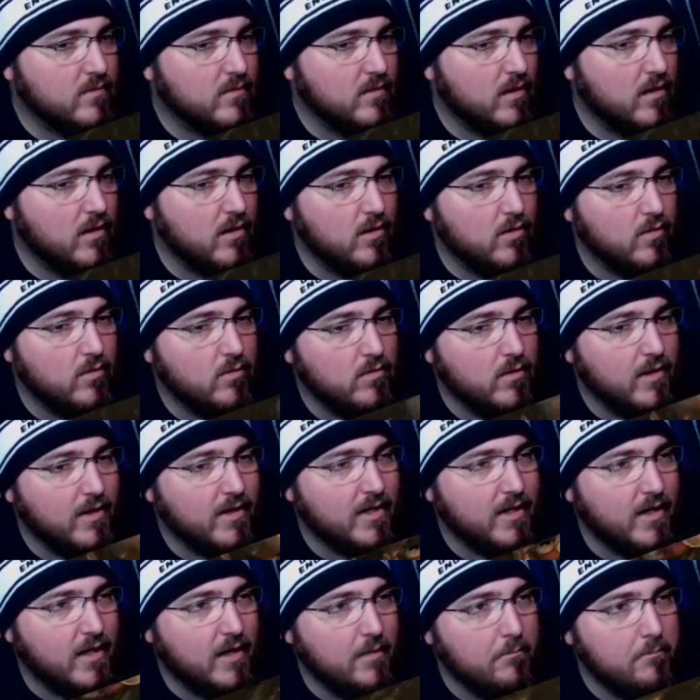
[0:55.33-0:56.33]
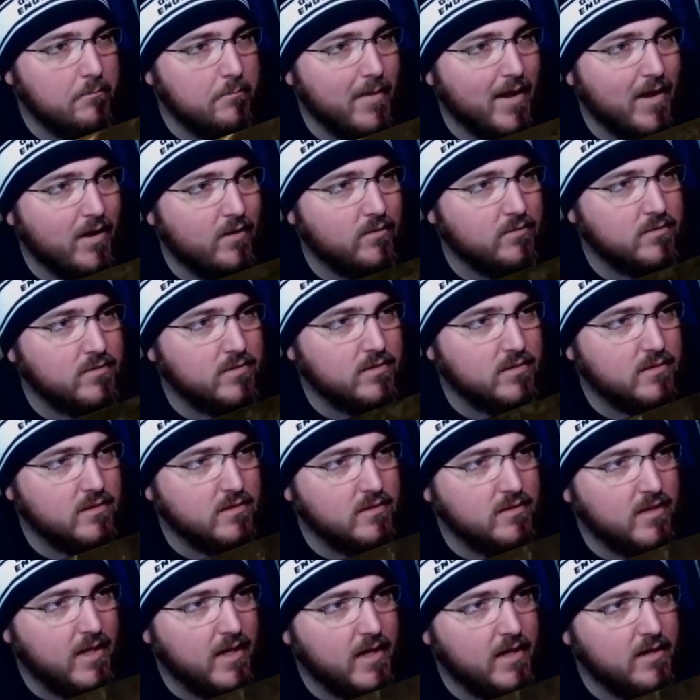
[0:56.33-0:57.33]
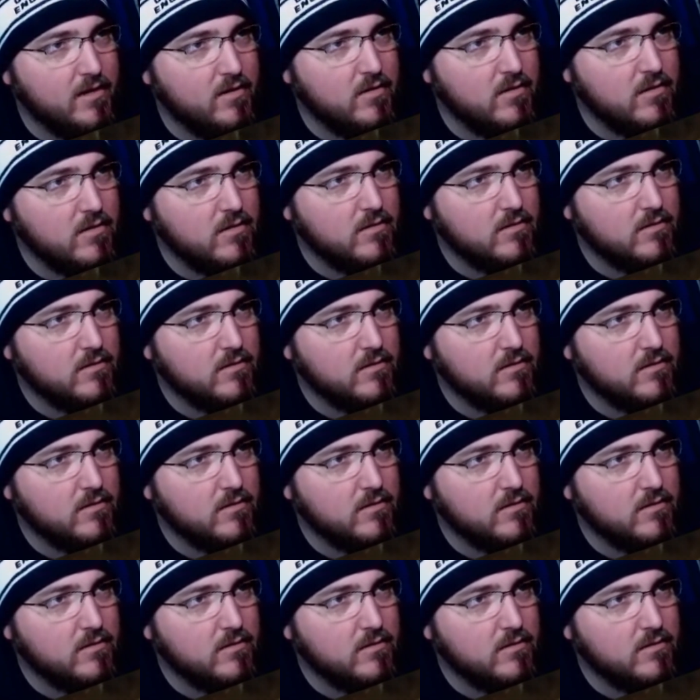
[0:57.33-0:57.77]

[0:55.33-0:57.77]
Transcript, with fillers: Uh-oh, I gotta mount the ladder.